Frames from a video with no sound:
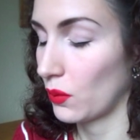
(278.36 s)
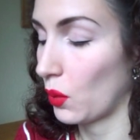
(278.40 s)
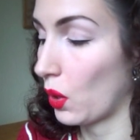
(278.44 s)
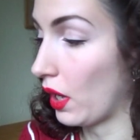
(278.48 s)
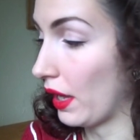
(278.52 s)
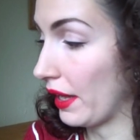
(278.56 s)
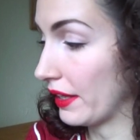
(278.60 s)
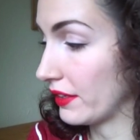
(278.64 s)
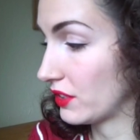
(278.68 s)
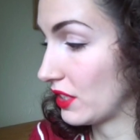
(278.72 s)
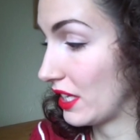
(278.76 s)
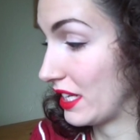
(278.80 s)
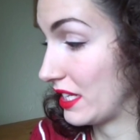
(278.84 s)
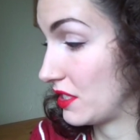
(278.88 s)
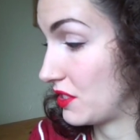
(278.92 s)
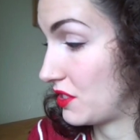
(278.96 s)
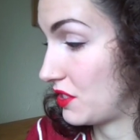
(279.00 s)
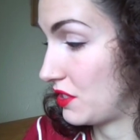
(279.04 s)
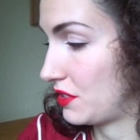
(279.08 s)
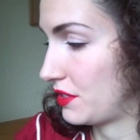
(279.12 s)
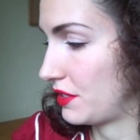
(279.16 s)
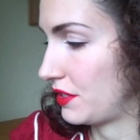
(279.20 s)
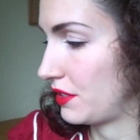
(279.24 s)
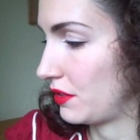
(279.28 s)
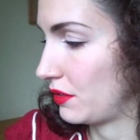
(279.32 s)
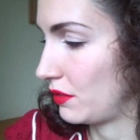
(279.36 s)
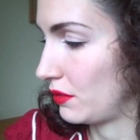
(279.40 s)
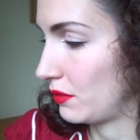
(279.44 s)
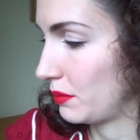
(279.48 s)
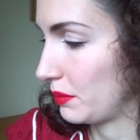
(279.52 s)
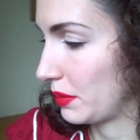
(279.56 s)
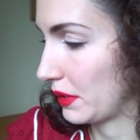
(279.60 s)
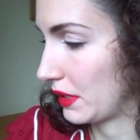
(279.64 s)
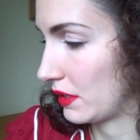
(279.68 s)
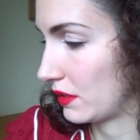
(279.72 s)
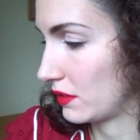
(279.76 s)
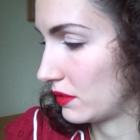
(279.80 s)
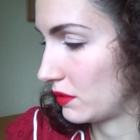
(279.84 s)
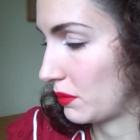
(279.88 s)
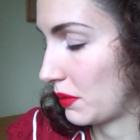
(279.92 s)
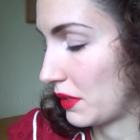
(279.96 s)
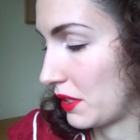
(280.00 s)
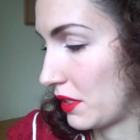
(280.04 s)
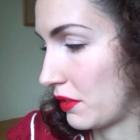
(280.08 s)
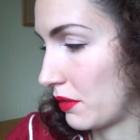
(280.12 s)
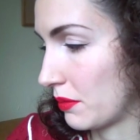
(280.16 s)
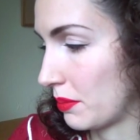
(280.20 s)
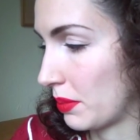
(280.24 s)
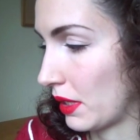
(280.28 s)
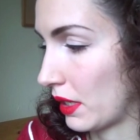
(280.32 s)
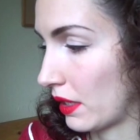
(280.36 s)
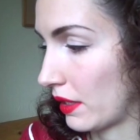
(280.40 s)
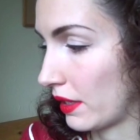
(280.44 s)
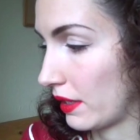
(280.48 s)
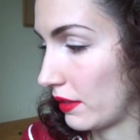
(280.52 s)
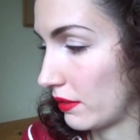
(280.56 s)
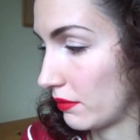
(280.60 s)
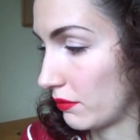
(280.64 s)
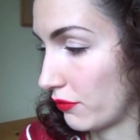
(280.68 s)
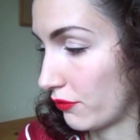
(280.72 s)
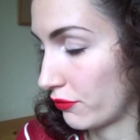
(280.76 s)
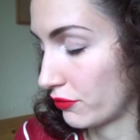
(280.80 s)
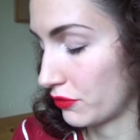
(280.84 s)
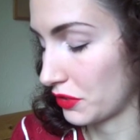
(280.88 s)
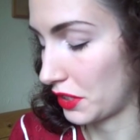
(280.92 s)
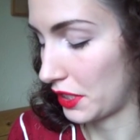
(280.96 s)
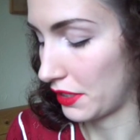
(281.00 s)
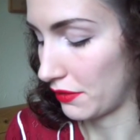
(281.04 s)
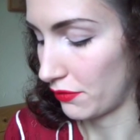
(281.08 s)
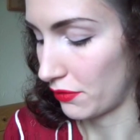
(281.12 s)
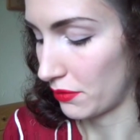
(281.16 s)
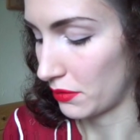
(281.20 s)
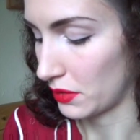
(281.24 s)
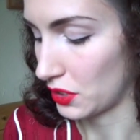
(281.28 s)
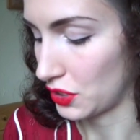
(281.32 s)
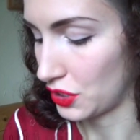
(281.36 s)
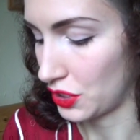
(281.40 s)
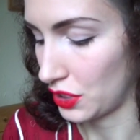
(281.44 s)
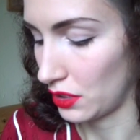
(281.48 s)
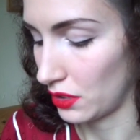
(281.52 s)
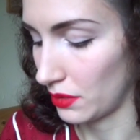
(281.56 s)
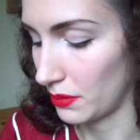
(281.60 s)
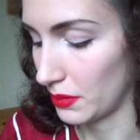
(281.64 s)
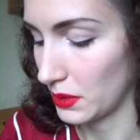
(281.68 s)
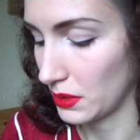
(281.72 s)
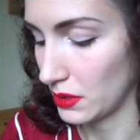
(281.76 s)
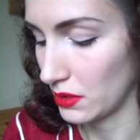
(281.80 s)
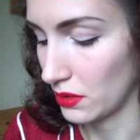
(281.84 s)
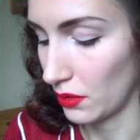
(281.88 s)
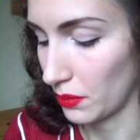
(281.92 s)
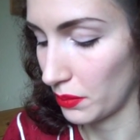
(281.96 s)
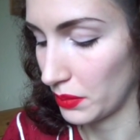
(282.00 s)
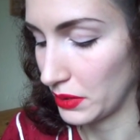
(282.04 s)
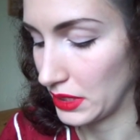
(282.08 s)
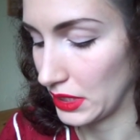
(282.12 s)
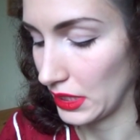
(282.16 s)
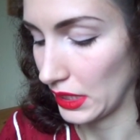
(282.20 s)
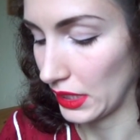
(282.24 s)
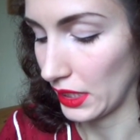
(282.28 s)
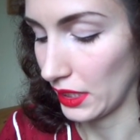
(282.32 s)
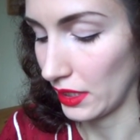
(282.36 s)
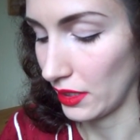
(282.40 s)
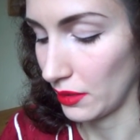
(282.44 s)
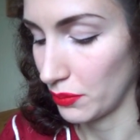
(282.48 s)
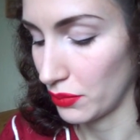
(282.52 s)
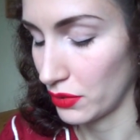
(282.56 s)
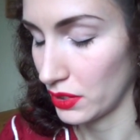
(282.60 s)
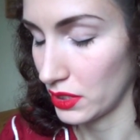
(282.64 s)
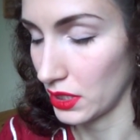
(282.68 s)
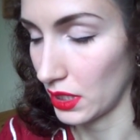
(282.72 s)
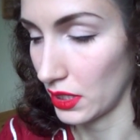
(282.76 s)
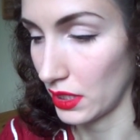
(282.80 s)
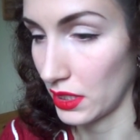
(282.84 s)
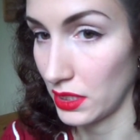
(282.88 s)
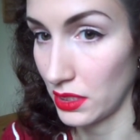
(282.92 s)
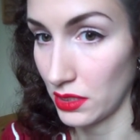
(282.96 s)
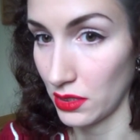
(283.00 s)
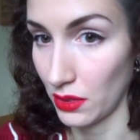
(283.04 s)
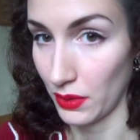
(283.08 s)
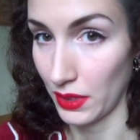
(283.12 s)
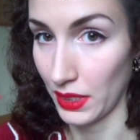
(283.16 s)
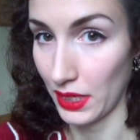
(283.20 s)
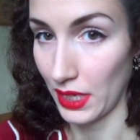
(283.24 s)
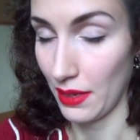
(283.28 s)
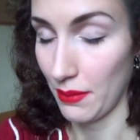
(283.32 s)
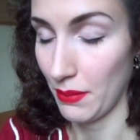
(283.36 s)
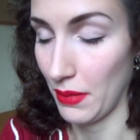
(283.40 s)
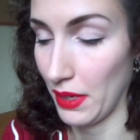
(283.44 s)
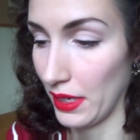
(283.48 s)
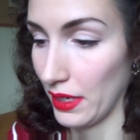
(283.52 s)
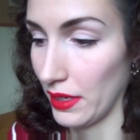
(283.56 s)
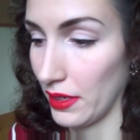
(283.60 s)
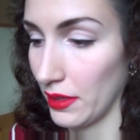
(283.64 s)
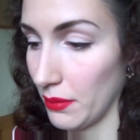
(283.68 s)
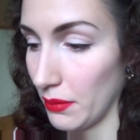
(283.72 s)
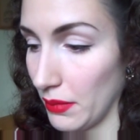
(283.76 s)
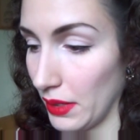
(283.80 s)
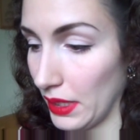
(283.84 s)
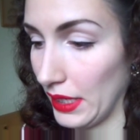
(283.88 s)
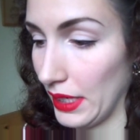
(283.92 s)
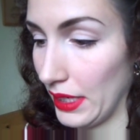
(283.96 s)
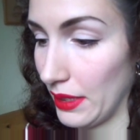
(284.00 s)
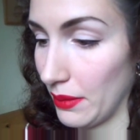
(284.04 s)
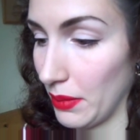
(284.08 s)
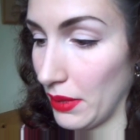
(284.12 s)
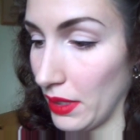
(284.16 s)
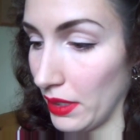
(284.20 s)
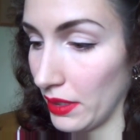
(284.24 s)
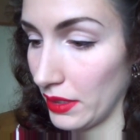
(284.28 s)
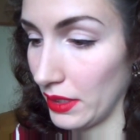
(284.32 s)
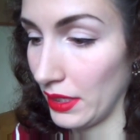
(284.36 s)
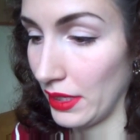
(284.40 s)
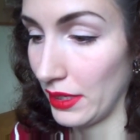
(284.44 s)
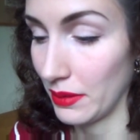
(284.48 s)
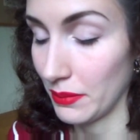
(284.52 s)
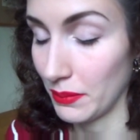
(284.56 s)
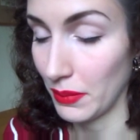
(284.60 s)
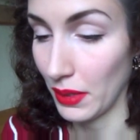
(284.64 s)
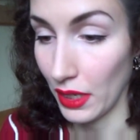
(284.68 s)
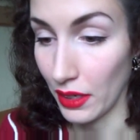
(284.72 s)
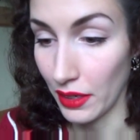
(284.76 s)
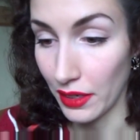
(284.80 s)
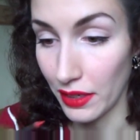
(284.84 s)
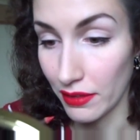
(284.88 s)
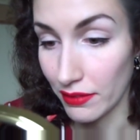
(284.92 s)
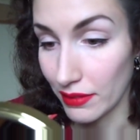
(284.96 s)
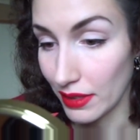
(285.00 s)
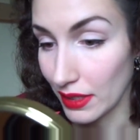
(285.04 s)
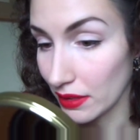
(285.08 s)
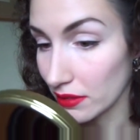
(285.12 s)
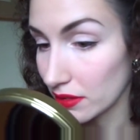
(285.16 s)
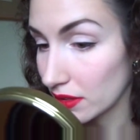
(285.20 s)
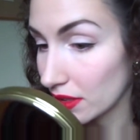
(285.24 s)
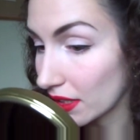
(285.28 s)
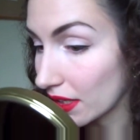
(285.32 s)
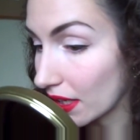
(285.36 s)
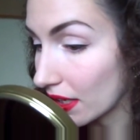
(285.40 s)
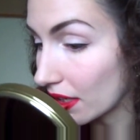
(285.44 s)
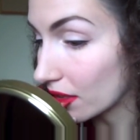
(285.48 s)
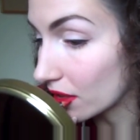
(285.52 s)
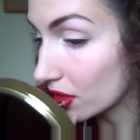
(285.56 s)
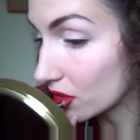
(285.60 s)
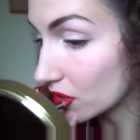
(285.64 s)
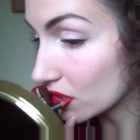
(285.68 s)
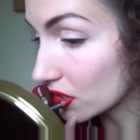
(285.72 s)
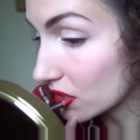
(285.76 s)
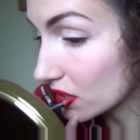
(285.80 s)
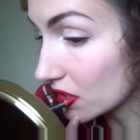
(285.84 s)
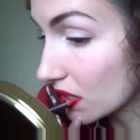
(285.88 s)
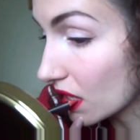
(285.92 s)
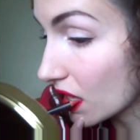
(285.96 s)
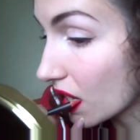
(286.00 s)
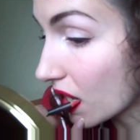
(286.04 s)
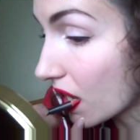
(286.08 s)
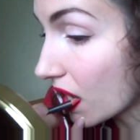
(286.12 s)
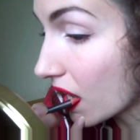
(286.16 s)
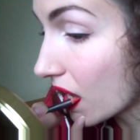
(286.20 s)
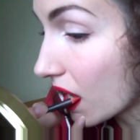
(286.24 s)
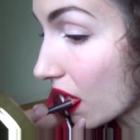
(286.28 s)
what I tend to do, because when you apply it straight from the tube it's not particularly precise, so I get my lip liner out again and just